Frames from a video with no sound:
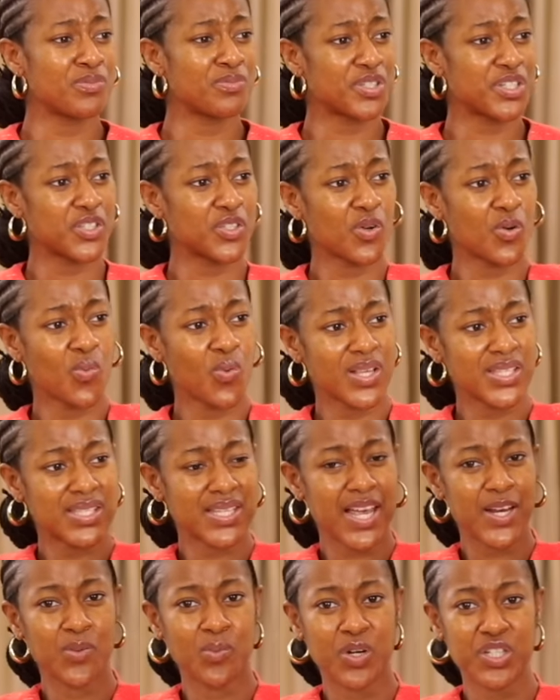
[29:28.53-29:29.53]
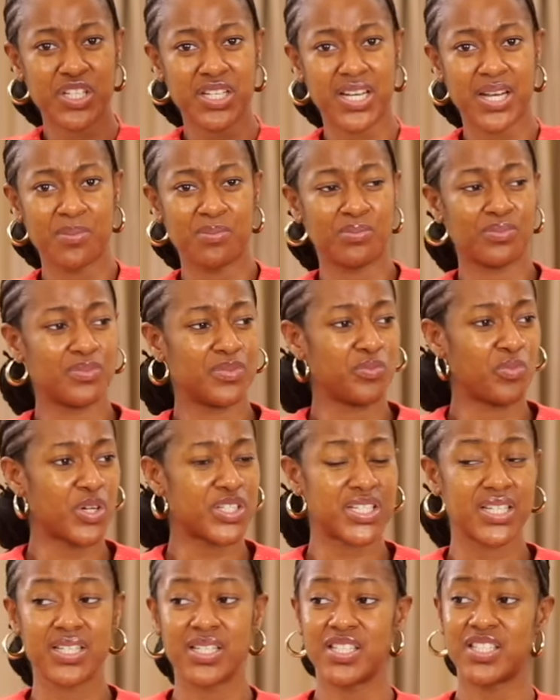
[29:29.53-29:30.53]
she's on one side watching
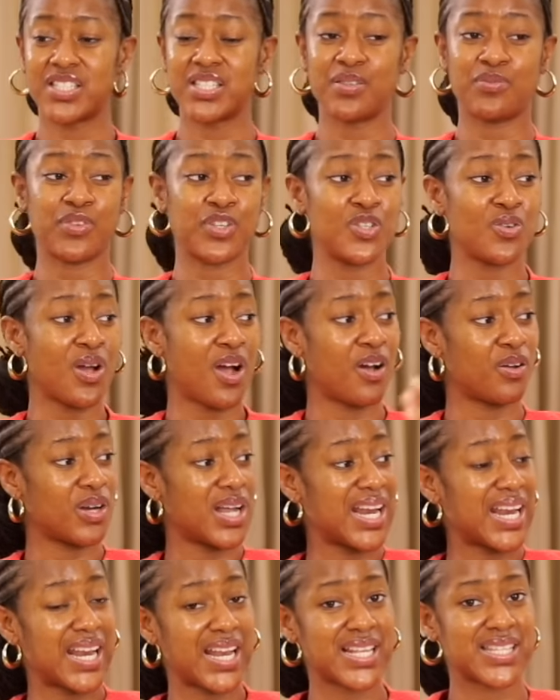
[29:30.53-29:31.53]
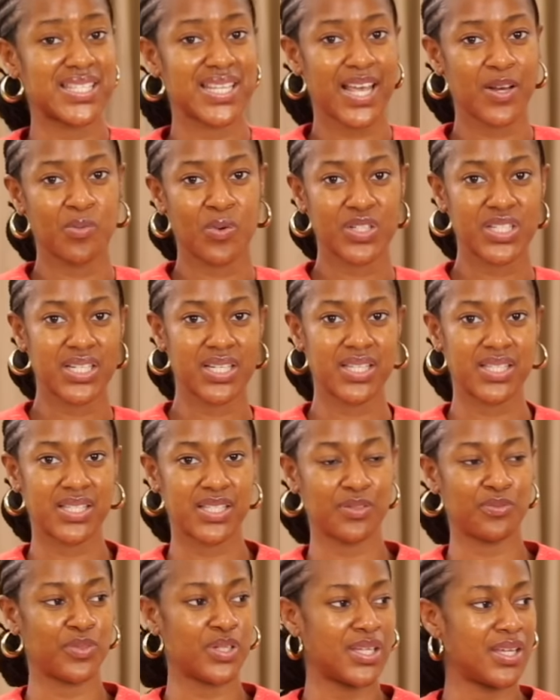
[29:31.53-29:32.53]
the TV, you are on another side watching the
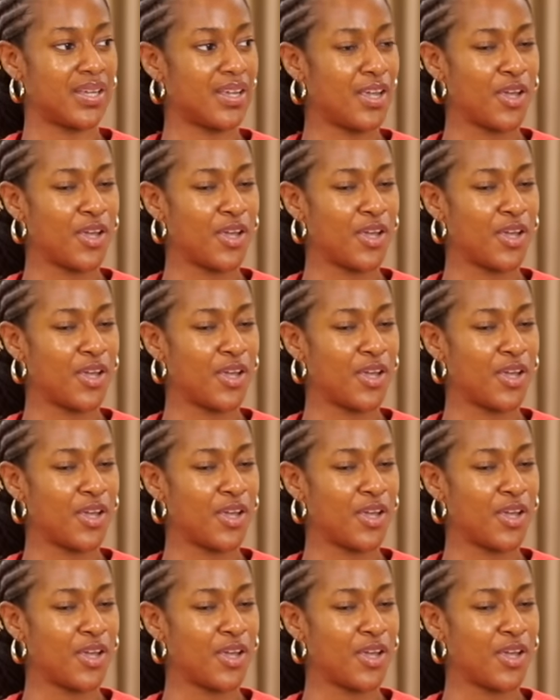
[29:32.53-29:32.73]
TV.